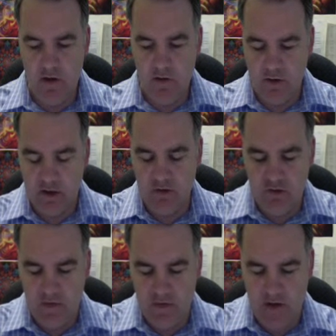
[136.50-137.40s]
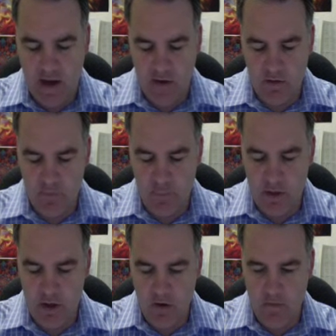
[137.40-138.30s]
So let's check this out. If we
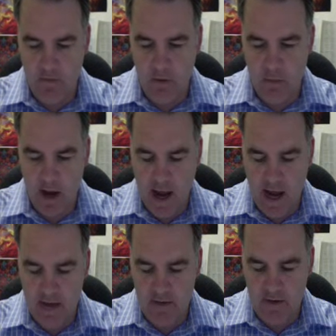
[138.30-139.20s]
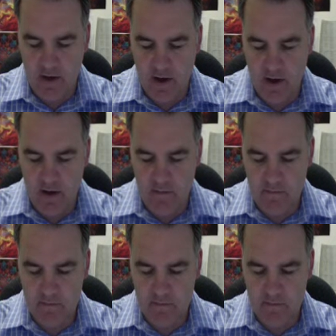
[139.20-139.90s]
go from A to R,